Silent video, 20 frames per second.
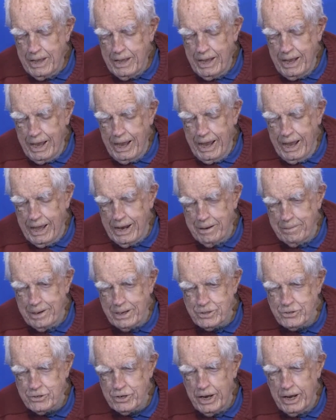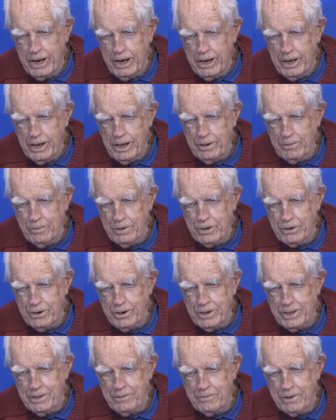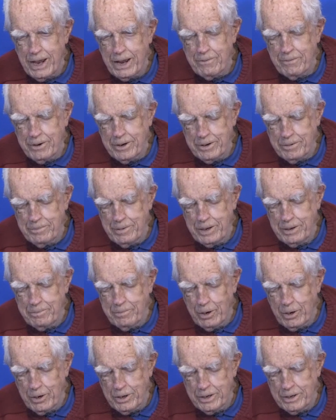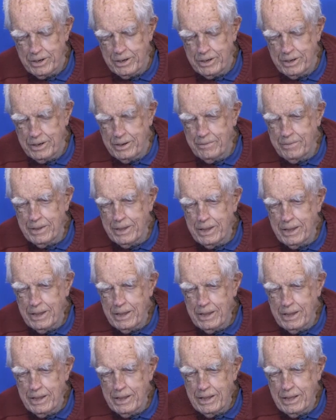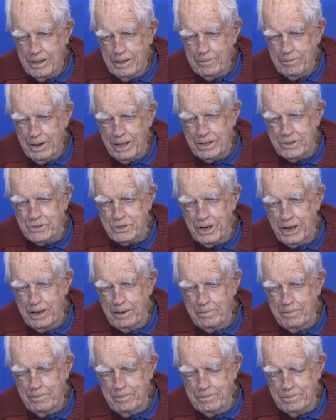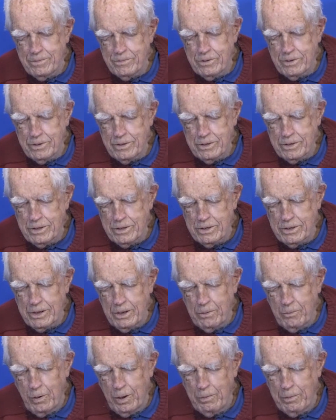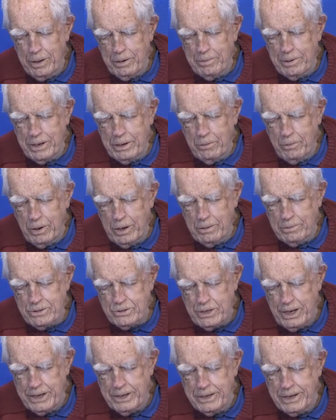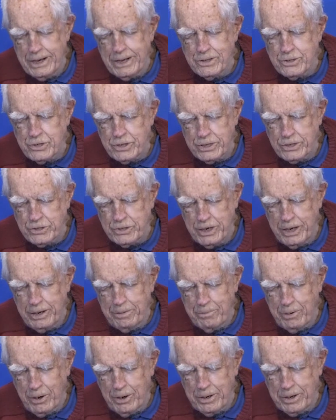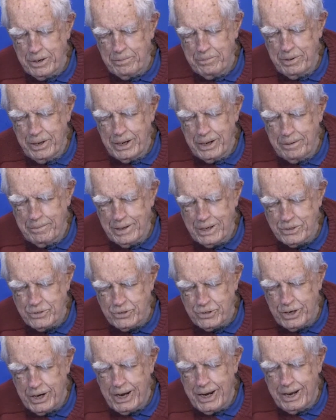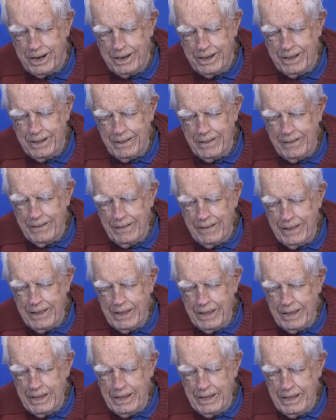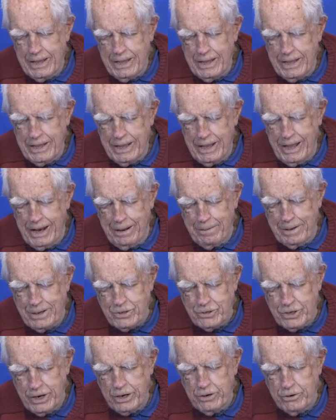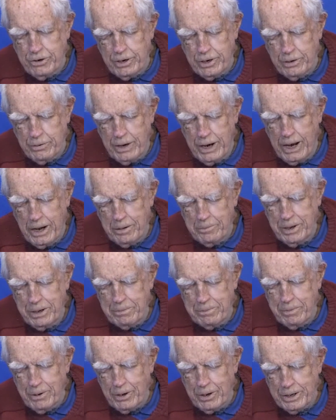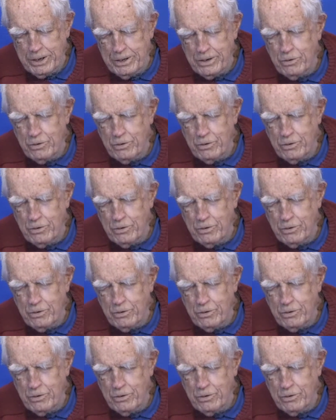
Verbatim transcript: and MSJ uh, returned the favor and beat Burlington by the same. Well, wait a minute. No, wait. It was 19 to 16. Burlington beat MSJ, and MSJ turned around and beat Burlington